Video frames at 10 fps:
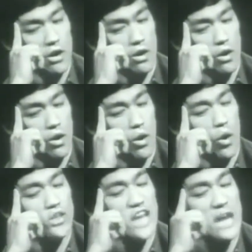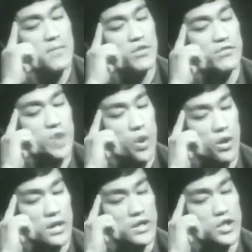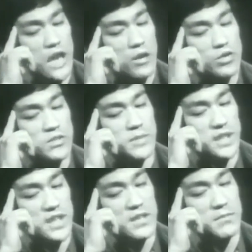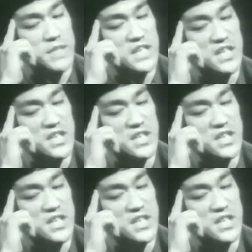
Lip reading: all type of knowledge ultimately means